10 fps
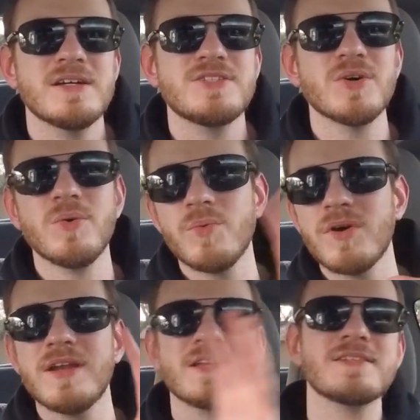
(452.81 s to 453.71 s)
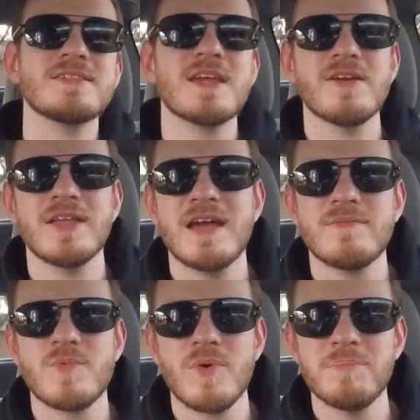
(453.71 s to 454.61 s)
Don't want to necessarily have
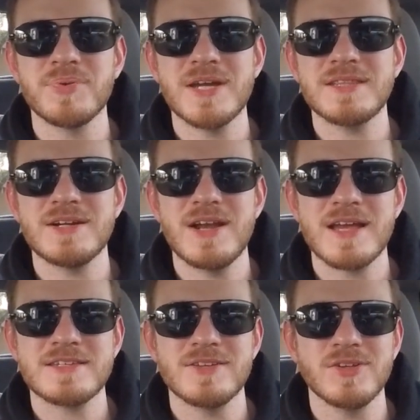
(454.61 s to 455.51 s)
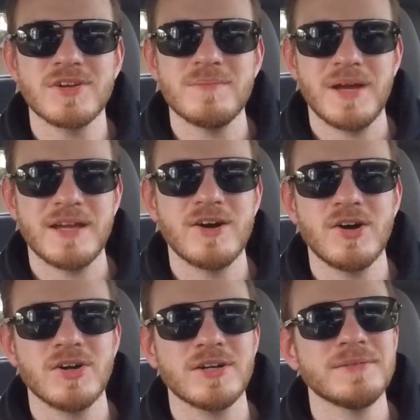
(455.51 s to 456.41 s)
everyone break their necks to look at my
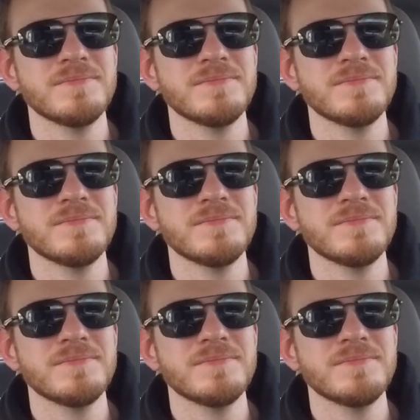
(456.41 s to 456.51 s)
car.